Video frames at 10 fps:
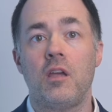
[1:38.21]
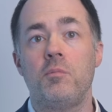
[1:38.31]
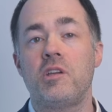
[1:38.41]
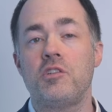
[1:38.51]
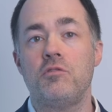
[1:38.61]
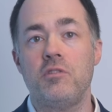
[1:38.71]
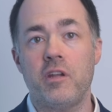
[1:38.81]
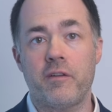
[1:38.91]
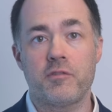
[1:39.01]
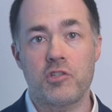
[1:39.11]
because you
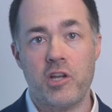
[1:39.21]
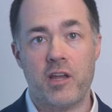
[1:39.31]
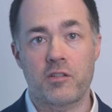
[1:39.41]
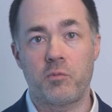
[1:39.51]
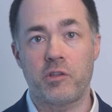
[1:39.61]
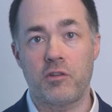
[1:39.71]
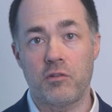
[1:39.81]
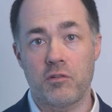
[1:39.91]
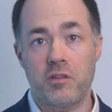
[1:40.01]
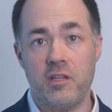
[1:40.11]
never checked whether
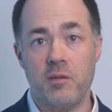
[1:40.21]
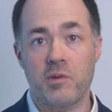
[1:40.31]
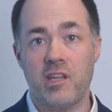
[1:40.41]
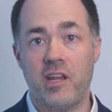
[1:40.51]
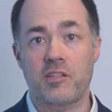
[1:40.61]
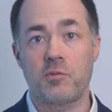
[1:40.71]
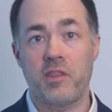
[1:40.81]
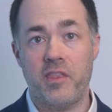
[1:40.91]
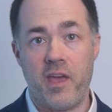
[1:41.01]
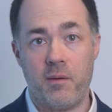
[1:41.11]
your theme connects
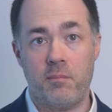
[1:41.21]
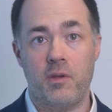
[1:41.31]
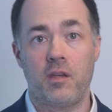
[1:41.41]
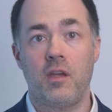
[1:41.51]
with them.